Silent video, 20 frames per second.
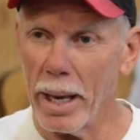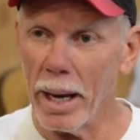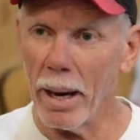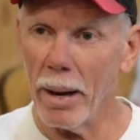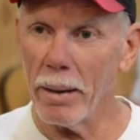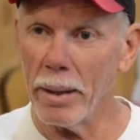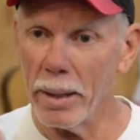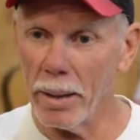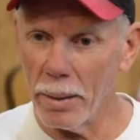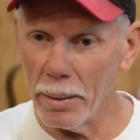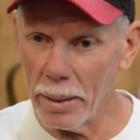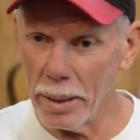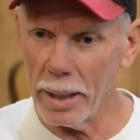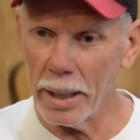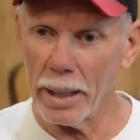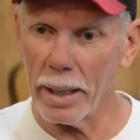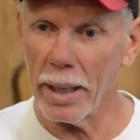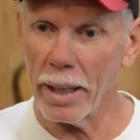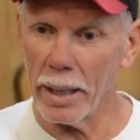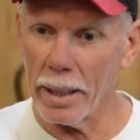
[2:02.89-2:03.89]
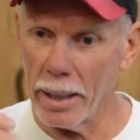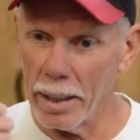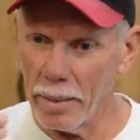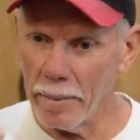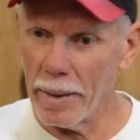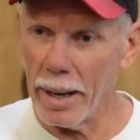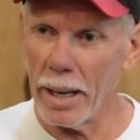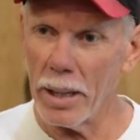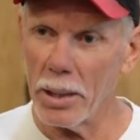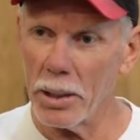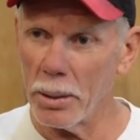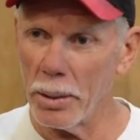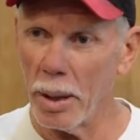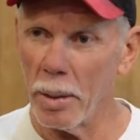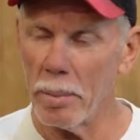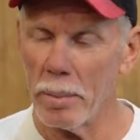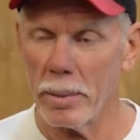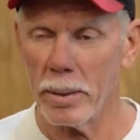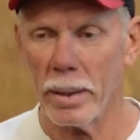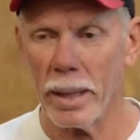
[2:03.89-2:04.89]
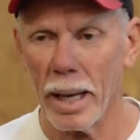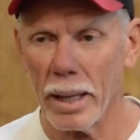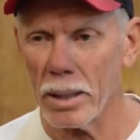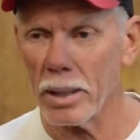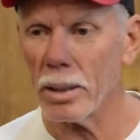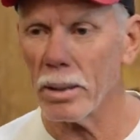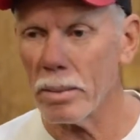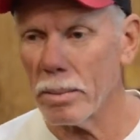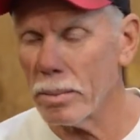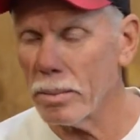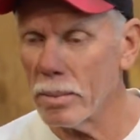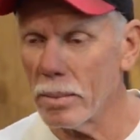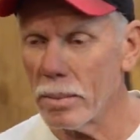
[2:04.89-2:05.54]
down, you know, and it, it can advance you up, that's